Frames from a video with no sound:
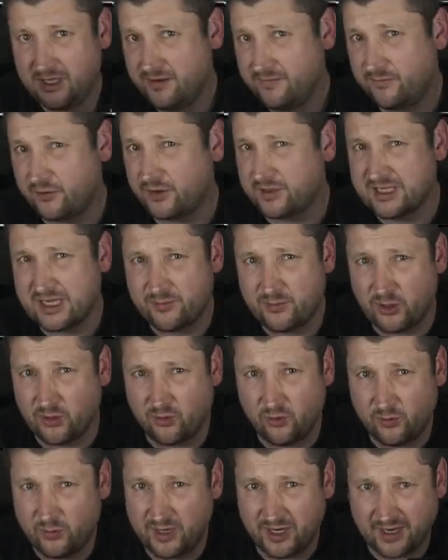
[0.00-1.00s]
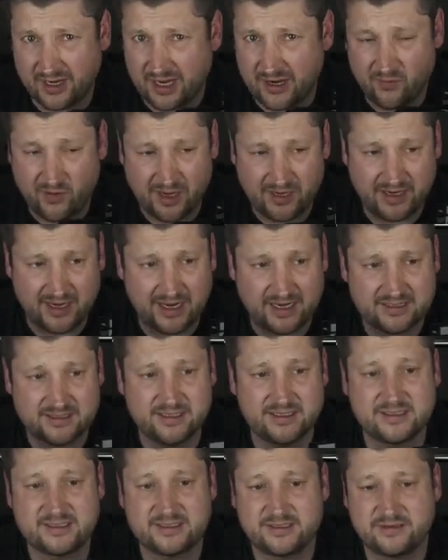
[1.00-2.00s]
For example, Huben K1 has
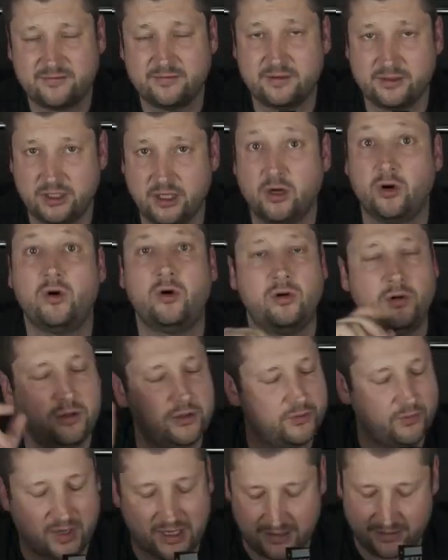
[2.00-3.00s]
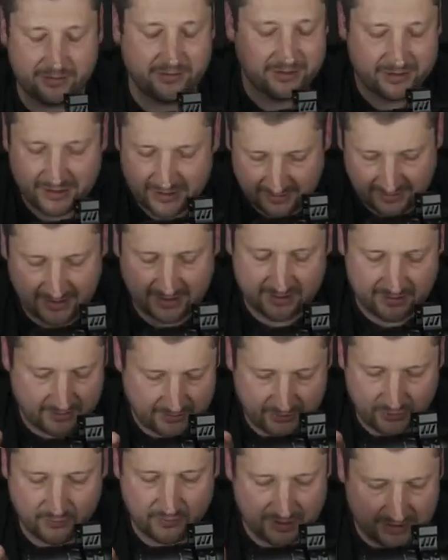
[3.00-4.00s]
this, the old one, not the
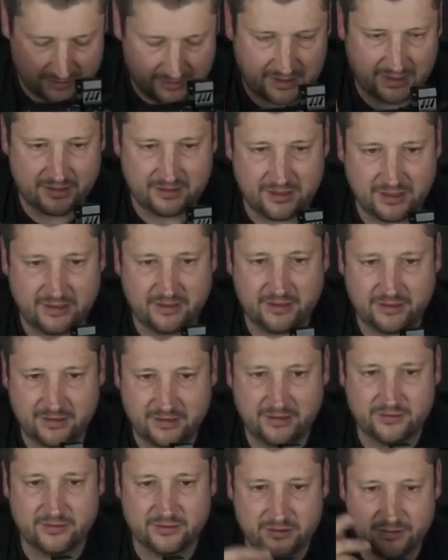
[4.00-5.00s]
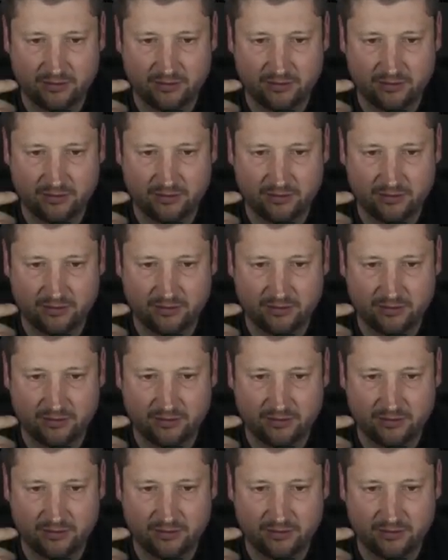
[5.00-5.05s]
new one. They